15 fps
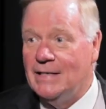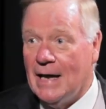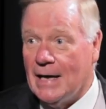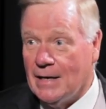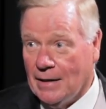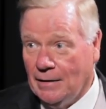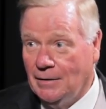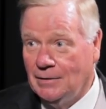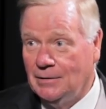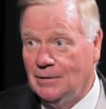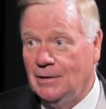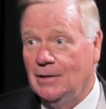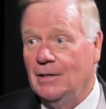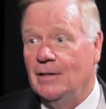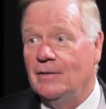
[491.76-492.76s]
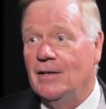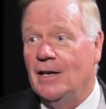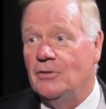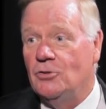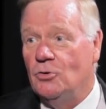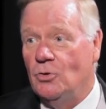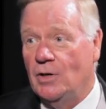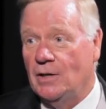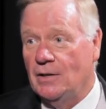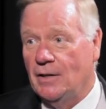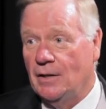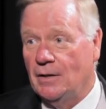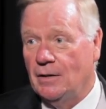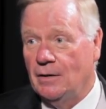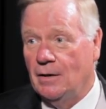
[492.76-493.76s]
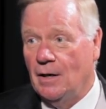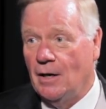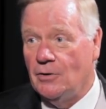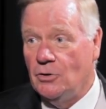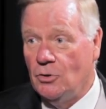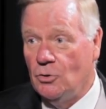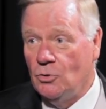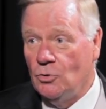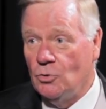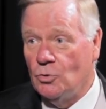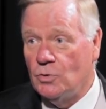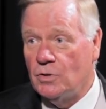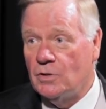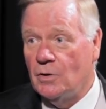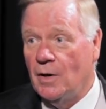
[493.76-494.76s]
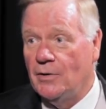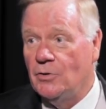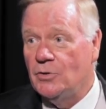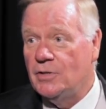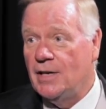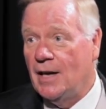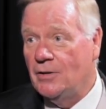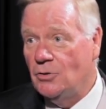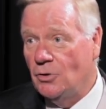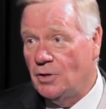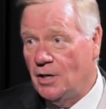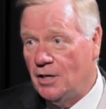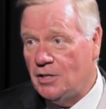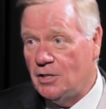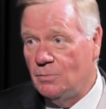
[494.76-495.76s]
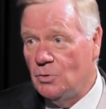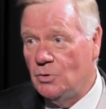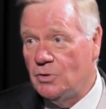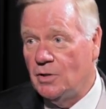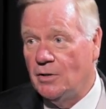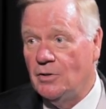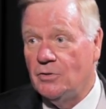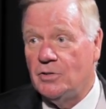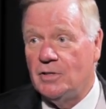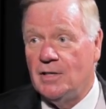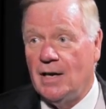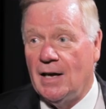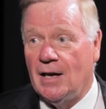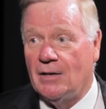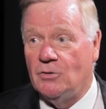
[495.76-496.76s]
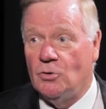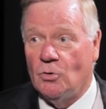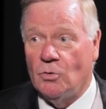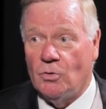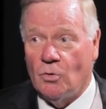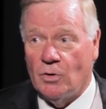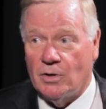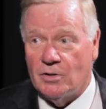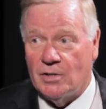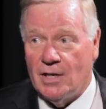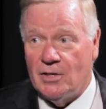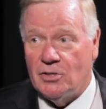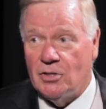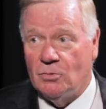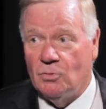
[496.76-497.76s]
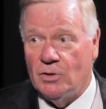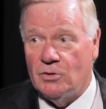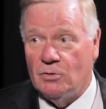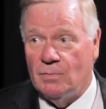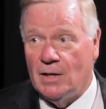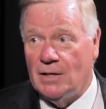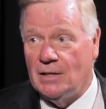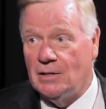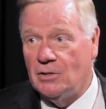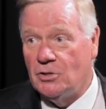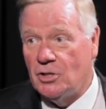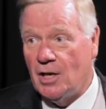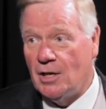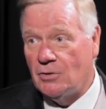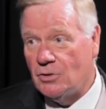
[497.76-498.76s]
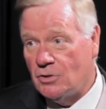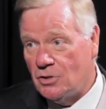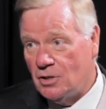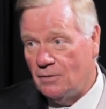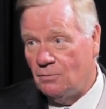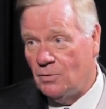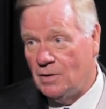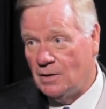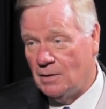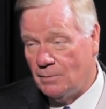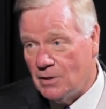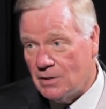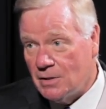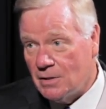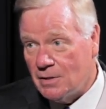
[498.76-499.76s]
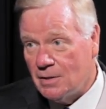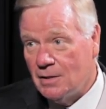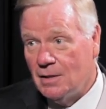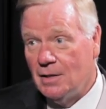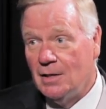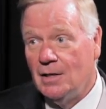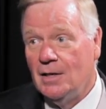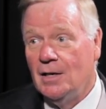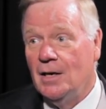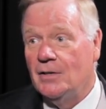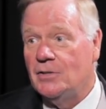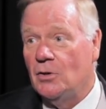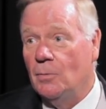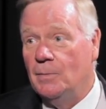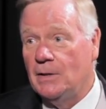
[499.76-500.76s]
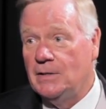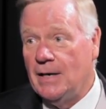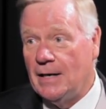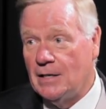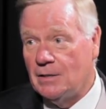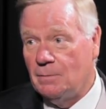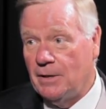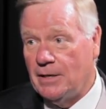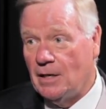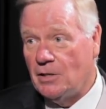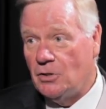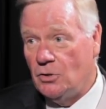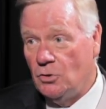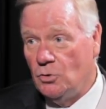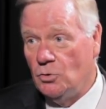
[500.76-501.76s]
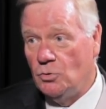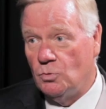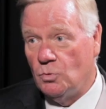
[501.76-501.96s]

data that you can then use to understand your customers, understand your own organization, what you may need to change and shift within the business. So big data has played a huge